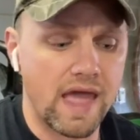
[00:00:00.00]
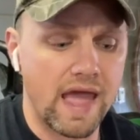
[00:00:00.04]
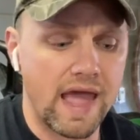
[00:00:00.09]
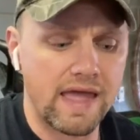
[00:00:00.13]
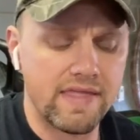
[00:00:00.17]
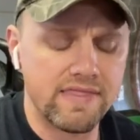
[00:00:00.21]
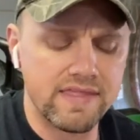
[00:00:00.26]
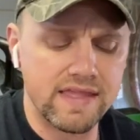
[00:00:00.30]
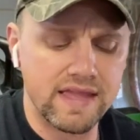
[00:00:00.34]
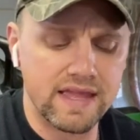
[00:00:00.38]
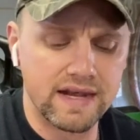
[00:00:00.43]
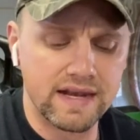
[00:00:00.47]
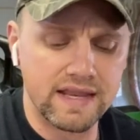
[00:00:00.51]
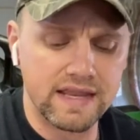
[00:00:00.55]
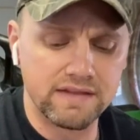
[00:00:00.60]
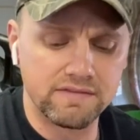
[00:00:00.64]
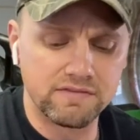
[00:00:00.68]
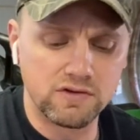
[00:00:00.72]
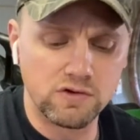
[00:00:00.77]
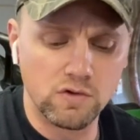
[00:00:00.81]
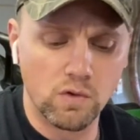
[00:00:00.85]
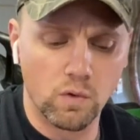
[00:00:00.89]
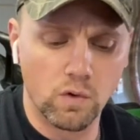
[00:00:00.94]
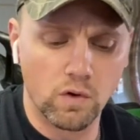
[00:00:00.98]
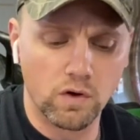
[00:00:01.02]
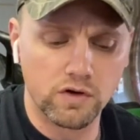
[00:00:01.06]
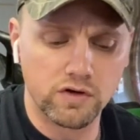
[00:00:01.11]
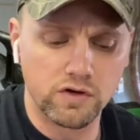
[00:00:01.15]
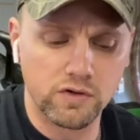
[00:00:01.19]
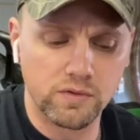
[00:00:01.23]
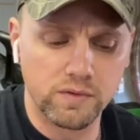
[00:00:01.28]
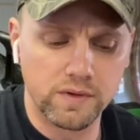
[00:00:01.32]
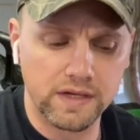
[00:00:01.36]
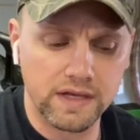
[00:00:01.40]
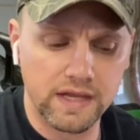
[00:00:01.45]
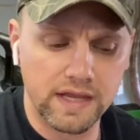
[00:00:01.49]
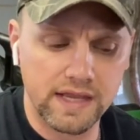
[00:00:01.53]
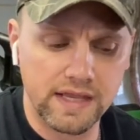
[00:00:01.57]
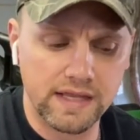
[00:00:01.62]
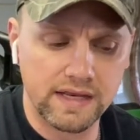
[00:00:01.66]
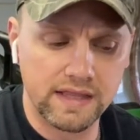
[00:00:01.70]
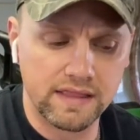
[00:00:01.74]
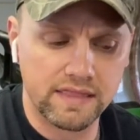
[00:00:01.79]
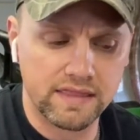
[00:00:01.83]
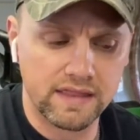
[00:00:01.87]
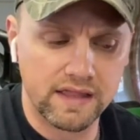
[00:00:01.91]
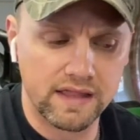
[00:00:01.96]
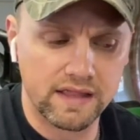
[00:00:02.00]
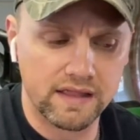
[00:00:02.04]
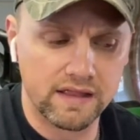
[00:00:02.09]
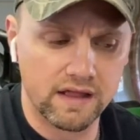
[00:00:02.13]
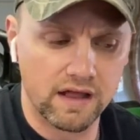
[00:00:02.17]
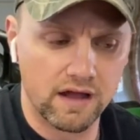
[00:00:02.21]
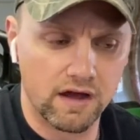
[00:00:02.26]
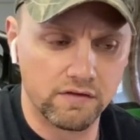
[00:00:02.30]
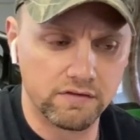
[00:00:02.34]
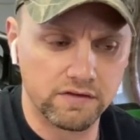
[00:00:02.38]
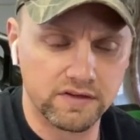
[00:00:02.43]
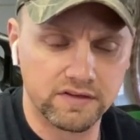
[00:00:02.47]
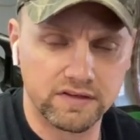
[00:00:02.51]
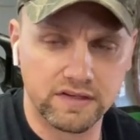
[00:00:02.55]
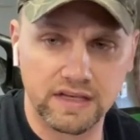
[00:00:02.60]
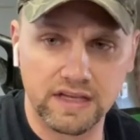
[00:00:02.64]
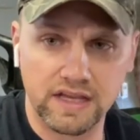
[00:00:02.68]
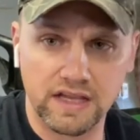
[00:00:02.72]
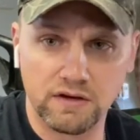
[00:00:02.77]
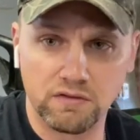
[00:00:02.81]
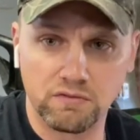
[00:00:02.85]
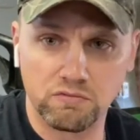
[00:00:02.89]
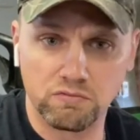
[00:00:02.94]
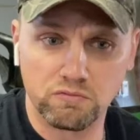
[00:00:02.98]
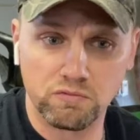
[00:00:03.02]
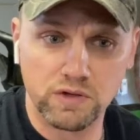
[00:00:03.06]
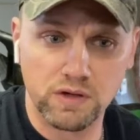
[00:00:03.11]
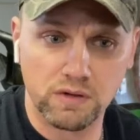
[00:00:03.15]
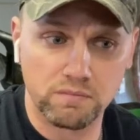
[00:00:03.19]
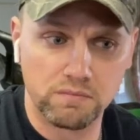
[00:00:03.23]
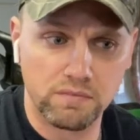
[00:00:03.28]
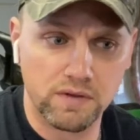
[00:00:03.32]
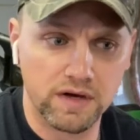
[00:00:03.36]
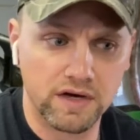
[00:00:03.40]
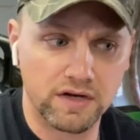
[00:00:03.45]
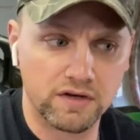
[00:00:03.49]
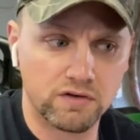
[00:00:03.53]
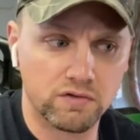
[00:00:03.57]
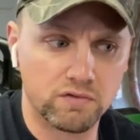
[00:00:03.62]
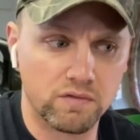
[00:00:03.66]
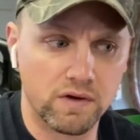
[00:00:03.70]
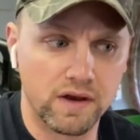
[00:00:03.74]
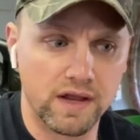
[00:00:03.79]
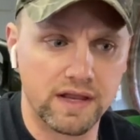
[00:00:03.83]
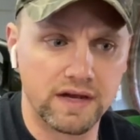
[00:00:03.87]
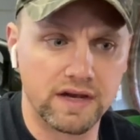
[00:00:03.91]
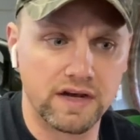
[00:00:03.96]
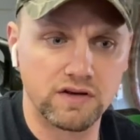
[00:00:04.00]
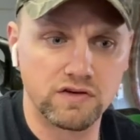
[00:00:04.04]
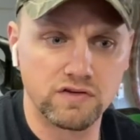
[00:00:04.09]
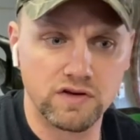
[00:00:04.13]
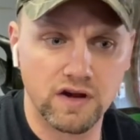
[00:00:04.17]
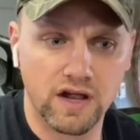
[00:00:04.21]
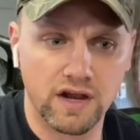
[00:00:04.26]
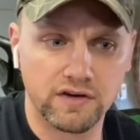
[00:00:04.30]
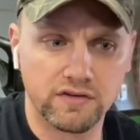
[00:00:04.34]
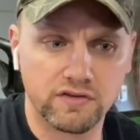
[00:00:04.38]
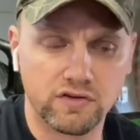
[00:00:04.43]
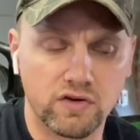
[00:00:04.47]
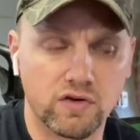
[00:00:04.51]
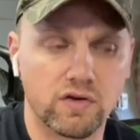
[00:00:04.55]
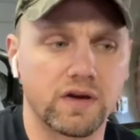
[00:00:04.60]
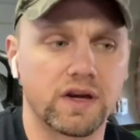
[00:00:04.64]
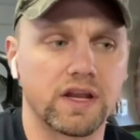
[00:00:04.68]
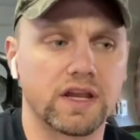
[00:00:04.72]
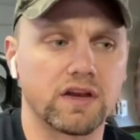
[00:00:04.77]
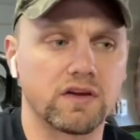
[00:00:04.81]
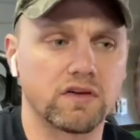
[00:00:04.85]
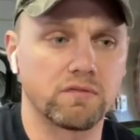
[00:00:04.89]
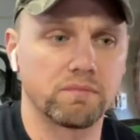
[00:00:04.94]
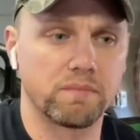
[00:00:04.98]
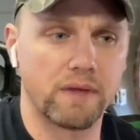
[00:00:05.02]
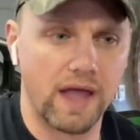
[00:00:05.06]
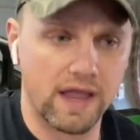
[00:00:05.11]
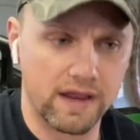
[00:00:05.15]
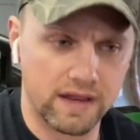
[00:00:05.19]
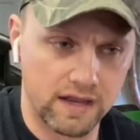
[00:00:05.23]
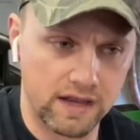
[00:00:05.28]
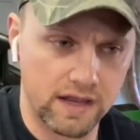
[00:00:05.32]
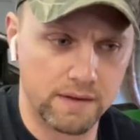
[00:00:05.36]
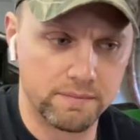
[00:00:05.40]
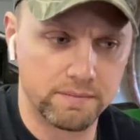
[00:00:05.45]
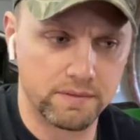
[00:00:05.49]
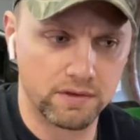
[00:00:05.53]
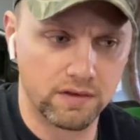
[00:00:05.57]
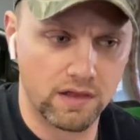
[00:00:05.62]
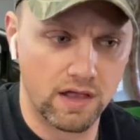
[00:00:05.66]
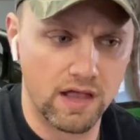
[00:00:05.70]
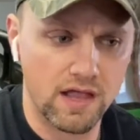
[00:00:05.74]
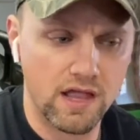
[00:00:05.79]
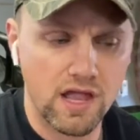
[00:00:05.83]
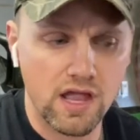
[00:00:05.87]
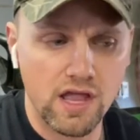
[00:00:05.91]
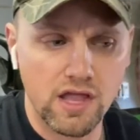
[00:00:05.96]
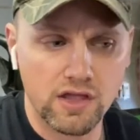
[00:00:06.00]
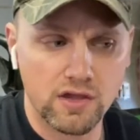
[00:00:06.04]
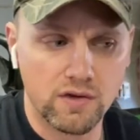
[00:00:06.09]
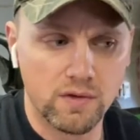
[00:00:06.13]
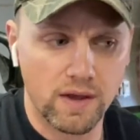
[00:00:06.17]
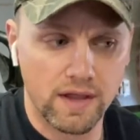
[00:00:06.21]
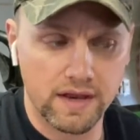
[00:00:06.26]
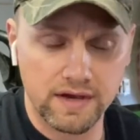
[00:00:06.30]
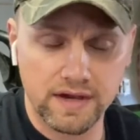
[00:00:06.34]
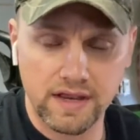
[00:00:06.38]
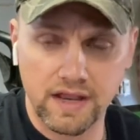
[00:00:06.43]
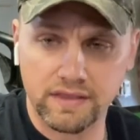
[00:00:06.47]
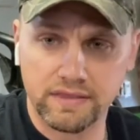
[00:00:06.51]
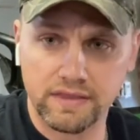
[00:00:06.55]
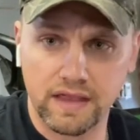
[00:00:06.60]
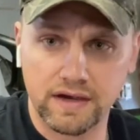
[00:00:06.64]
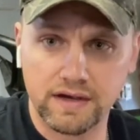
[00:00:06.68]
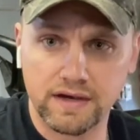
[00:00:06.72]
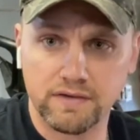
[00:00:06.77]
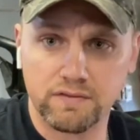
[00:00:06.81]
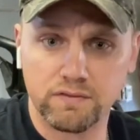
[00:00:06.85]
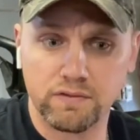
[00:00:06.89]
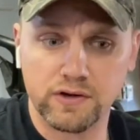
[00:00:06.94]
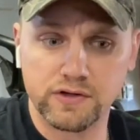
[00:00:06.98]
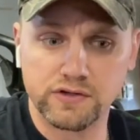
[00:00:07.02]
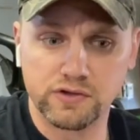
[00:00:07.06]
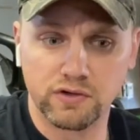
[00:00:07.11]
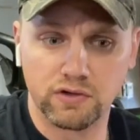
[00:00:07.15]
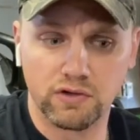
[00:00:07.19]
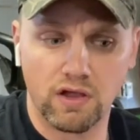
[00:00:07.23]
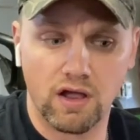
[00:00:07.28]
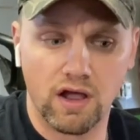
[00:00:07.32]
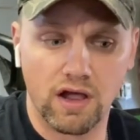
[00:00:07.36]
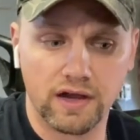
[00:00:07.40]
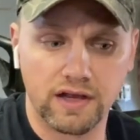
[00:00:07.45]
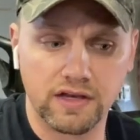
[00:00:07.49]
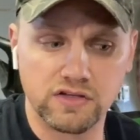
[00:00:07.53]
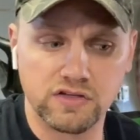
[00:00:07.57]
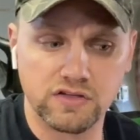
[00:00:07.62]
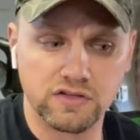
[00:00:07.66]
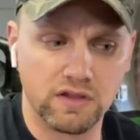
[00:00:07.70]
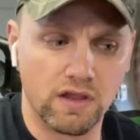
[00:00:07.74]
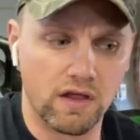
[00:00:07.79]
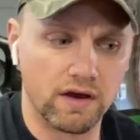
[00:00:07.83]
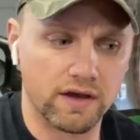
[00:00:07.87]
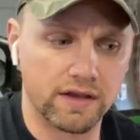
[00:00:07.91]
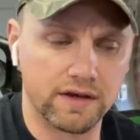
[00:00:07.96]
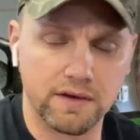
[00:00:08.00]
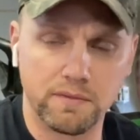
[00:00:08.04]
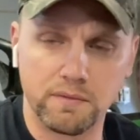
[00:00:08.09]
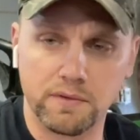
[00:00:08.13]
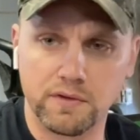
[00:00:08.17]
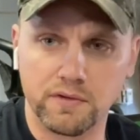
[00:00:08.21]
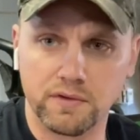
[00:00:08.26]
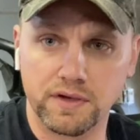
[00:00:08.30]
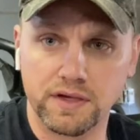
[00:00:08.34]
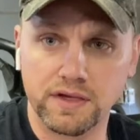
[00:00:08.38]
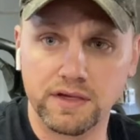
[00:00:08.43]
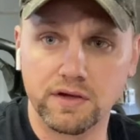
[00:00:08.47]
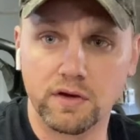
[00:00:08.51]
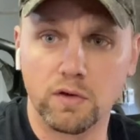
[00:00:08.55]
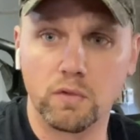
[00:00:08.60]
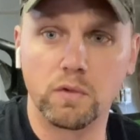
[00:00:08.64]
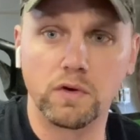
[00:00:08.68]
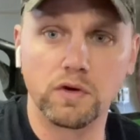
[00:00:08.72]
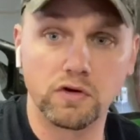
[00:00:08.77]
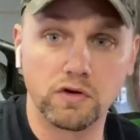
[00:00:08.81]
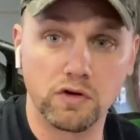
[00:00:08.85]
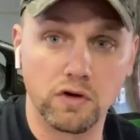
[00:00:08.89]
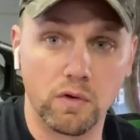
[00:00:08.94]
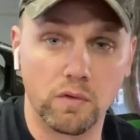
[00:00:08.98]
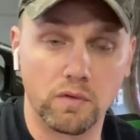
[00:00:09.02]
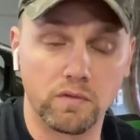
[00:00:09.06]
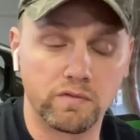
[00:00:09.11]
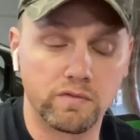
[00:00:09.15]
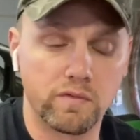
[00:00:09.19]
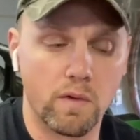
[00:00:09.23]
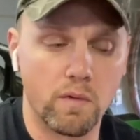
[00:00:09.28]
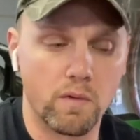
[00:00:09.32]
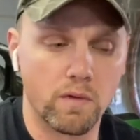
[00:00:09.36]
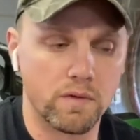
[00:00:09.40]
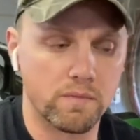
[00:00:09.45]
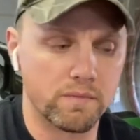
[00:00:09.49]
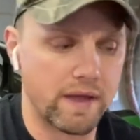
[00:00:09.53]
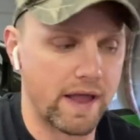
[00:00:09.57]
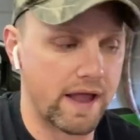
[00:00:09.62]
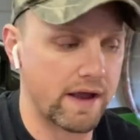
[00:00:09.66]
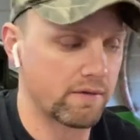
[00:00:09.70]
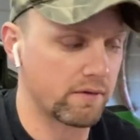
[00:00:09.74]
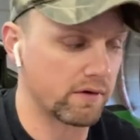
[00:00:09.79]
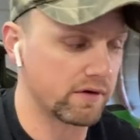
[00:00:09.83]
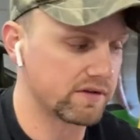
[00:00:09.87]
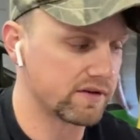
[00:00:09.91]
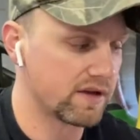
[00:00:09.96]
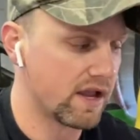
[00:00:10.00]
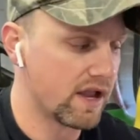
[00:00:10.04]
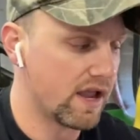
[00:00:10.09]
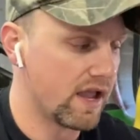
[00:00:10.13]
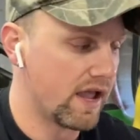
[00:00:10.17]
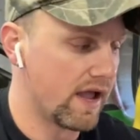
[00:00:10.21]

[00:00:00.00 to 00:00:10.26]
And then if you're doing anything, obviously, in real muddy terrain and you're not turning and you're backing up a lot, go ahead and hit that differential lock and just lock it in with your heel when you're going forward and backwards.